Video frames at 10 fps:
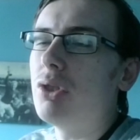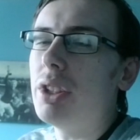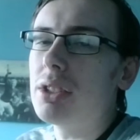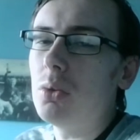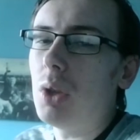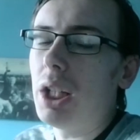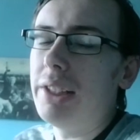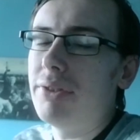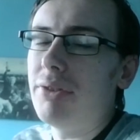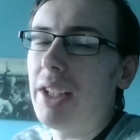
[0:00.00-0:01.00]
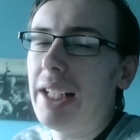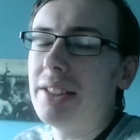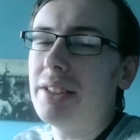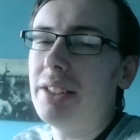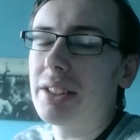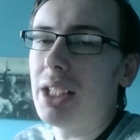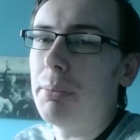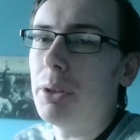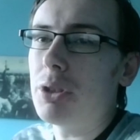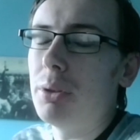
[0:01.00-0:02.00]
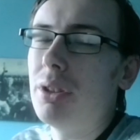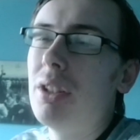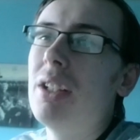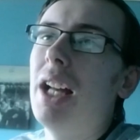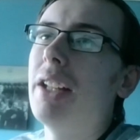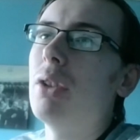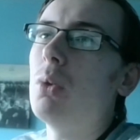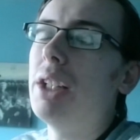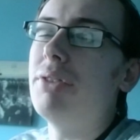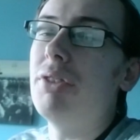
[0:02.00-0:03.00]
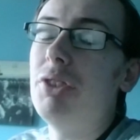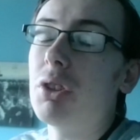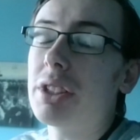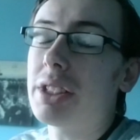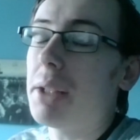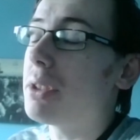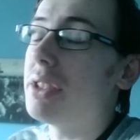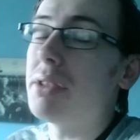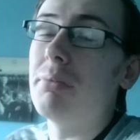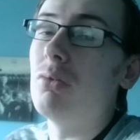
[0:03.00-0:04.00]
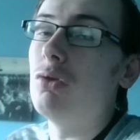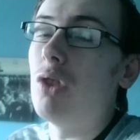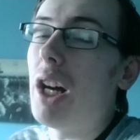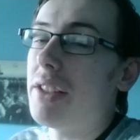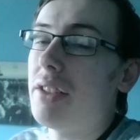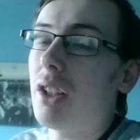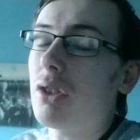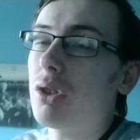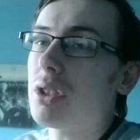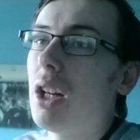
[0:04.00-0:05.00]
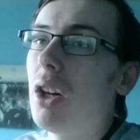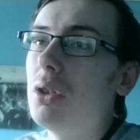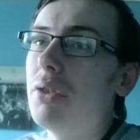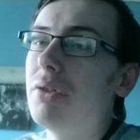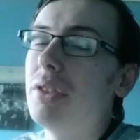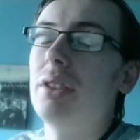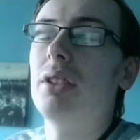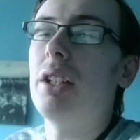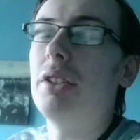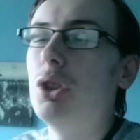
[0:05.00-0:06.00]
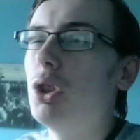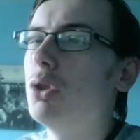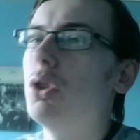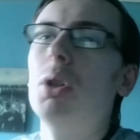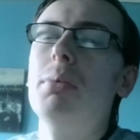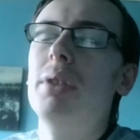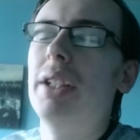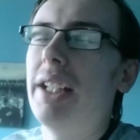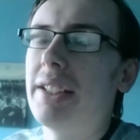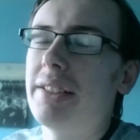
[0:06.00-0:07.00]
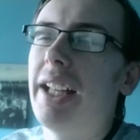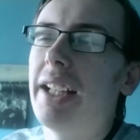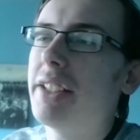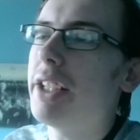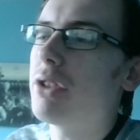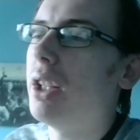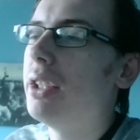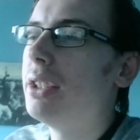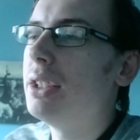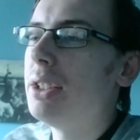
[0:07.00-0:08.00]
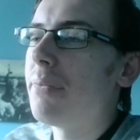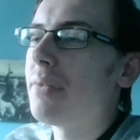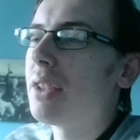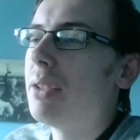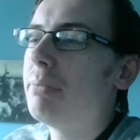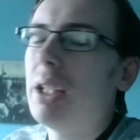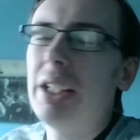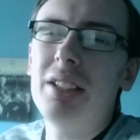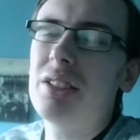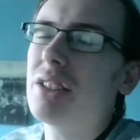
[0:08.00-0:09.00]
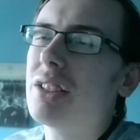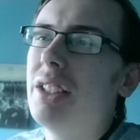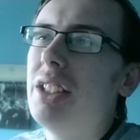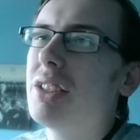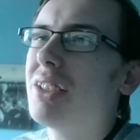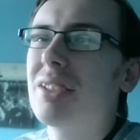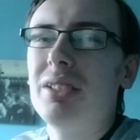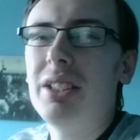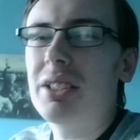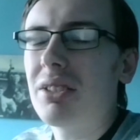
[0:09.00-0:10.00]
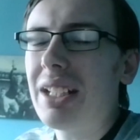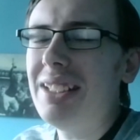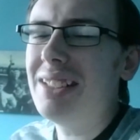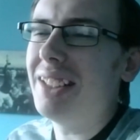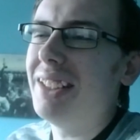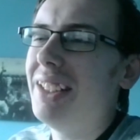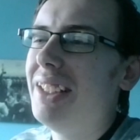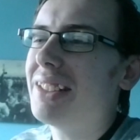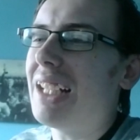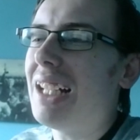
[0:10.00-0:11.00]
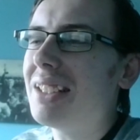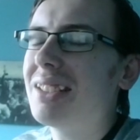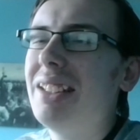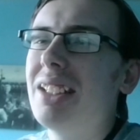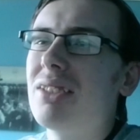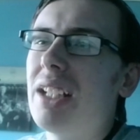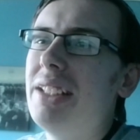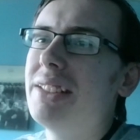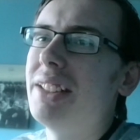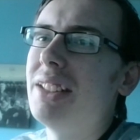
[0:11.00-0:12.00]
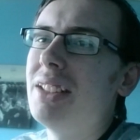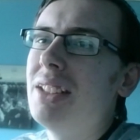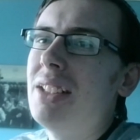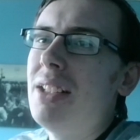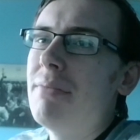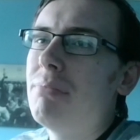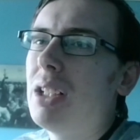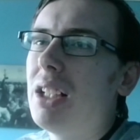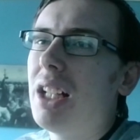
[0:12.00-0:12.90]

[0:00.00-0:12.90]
is a wave of anti-establishment and a wave of Euroscepticism rising across the whole of like Europe, etc. But it's crazy. It's utterly crazy. But